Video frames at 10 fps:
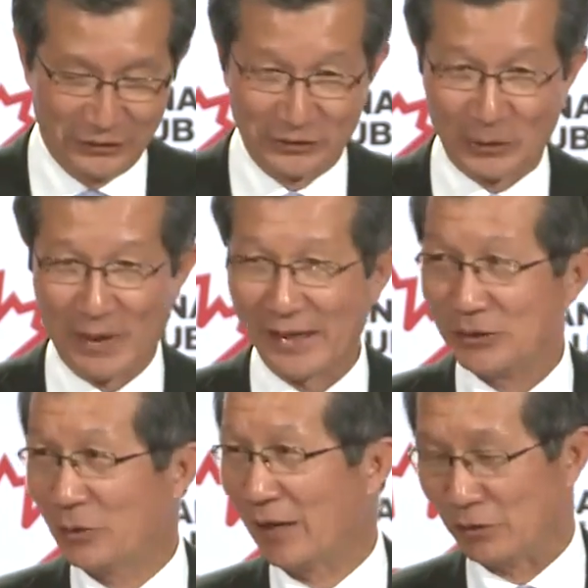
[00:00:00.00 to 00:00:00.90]
So I
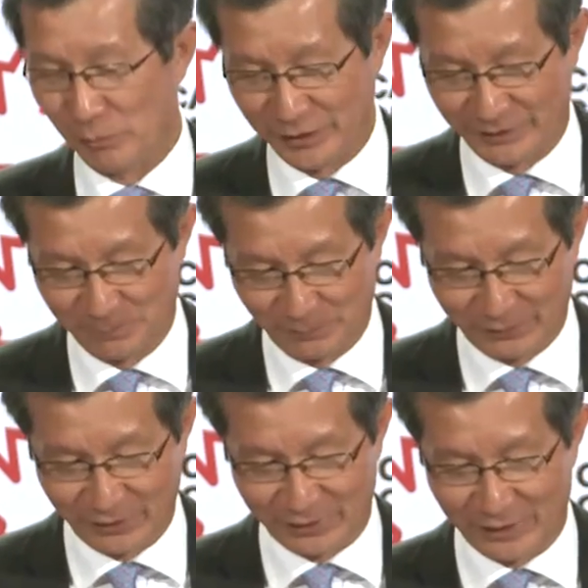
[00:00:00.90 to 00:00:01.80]
do have to
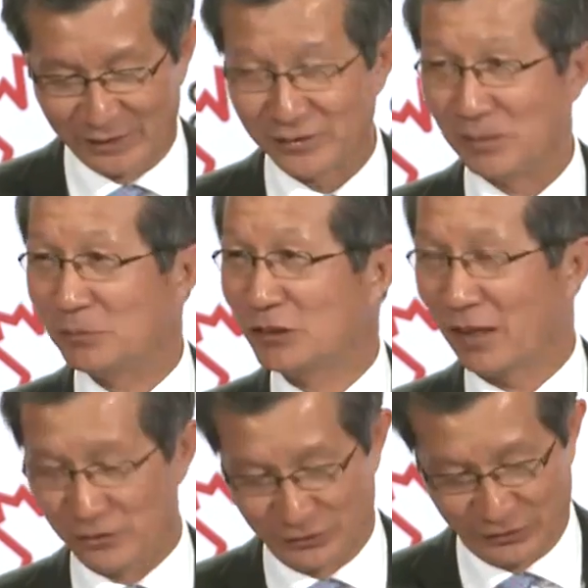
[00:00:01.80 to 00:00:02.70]
admit, there are some
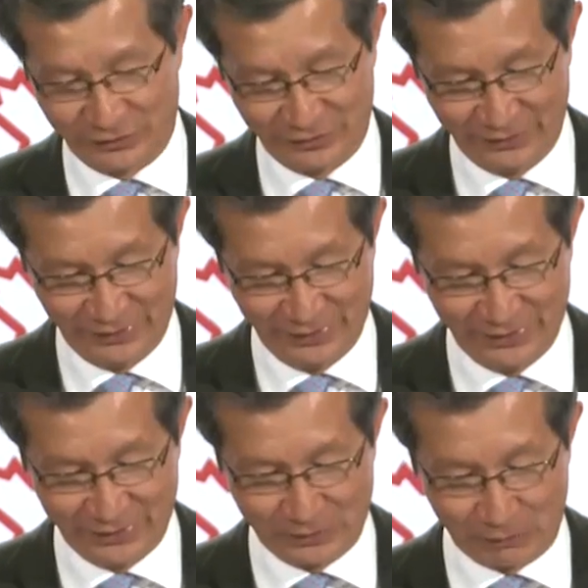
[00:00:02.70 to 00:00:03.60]
challenges.
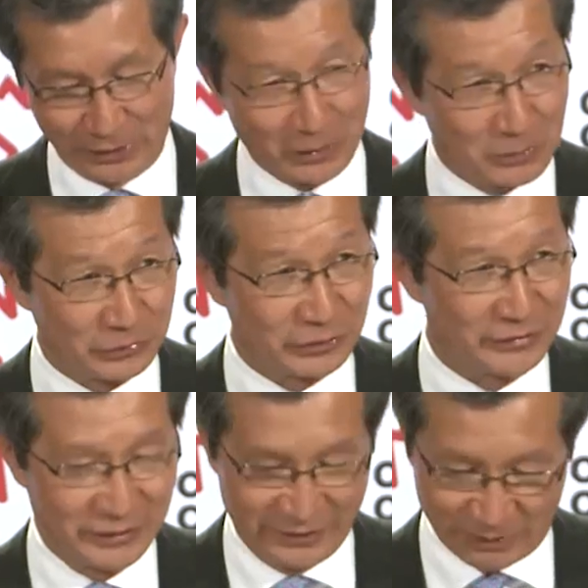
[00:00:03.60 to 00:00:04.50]
We're
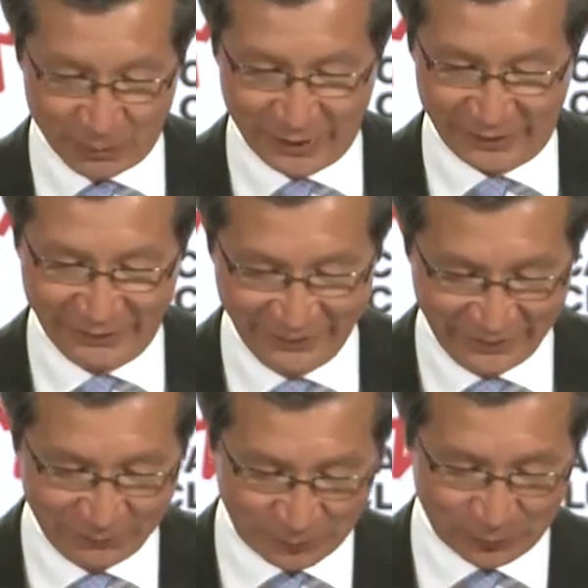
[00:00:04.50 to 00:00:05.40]
oceans away
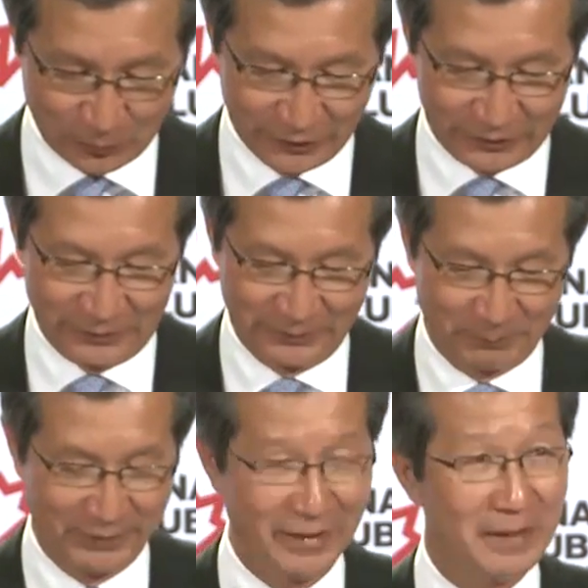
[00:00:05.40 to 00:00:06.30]
from the world,
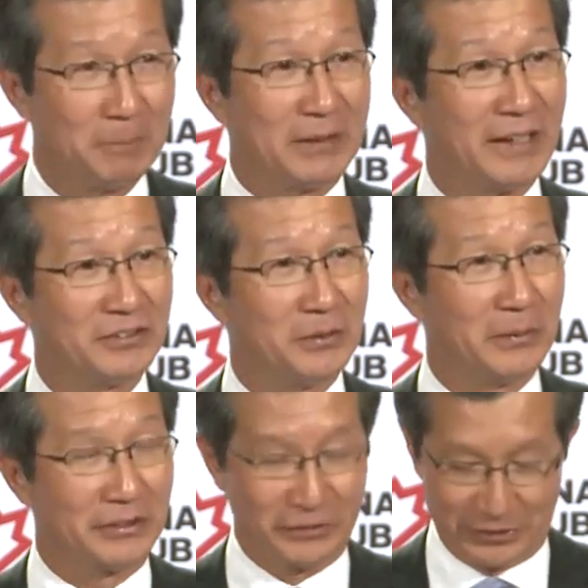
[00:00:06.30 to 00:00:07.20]
but that's no
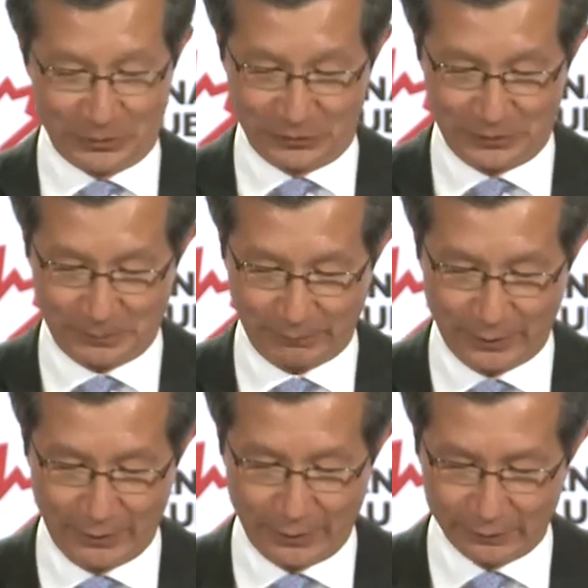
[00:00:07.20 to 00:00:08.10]
excuse.
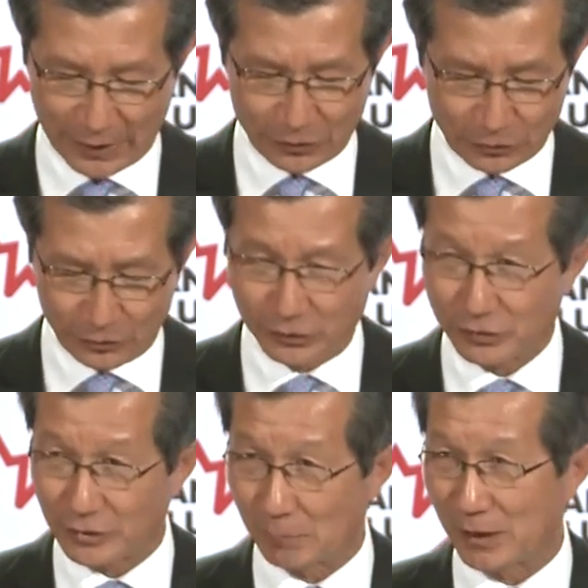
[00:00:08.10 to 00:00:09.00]
That shouldn't
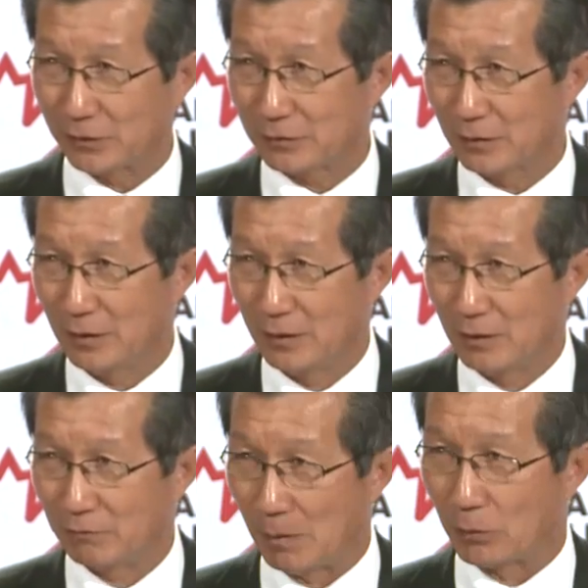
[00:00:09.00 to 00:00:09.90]
stop us
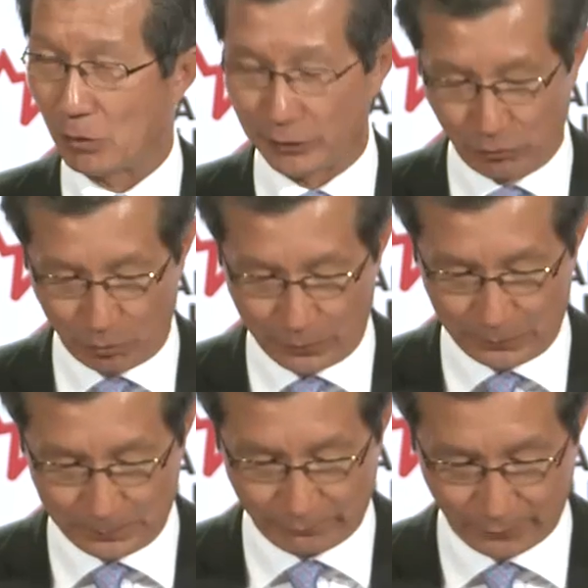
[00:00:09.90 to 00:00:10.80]
from going
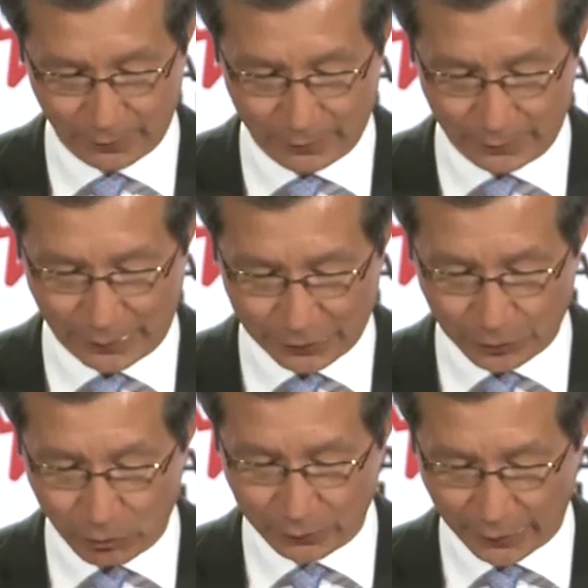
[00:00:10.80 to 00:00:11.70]
global. Let's
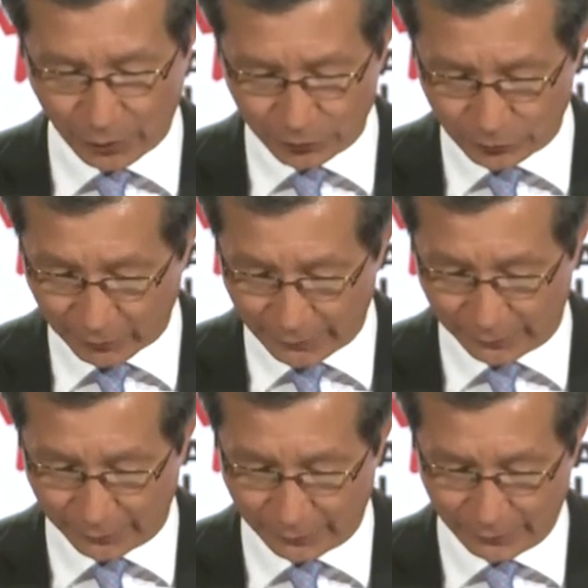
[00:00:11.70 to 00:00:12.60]
look at
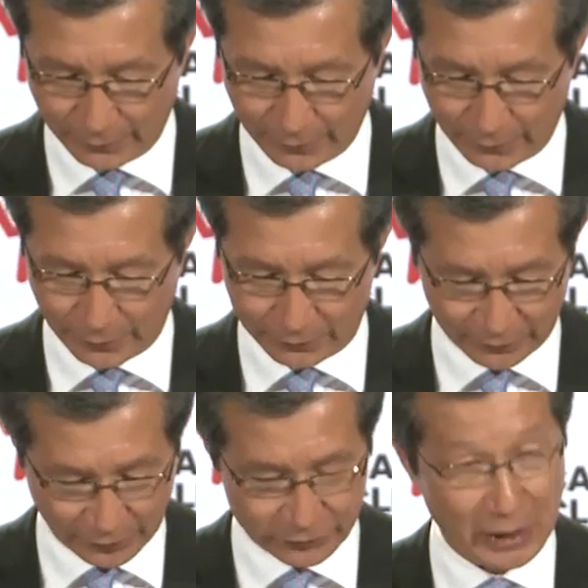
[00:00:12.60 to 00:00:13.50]
Australia as
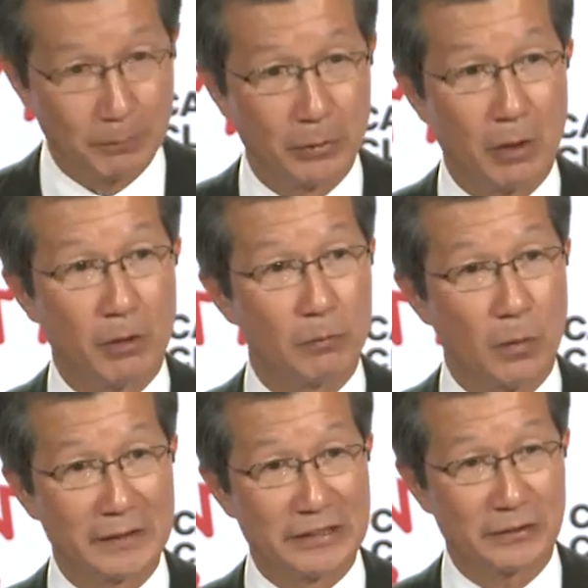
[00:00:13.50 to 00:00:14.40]
an example of
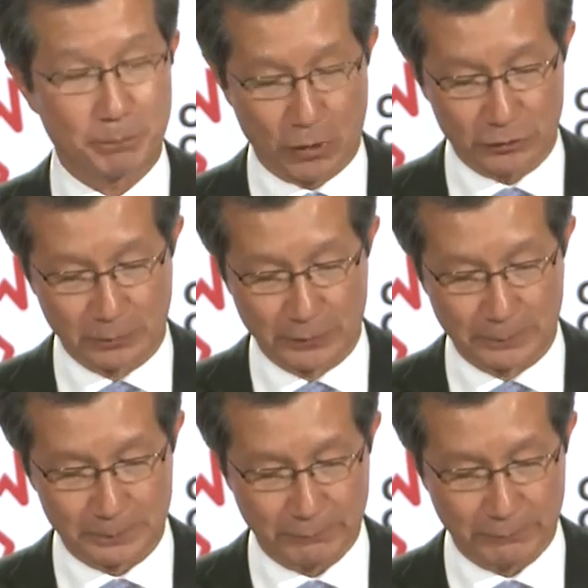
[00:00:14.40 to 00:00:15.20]
what is possible.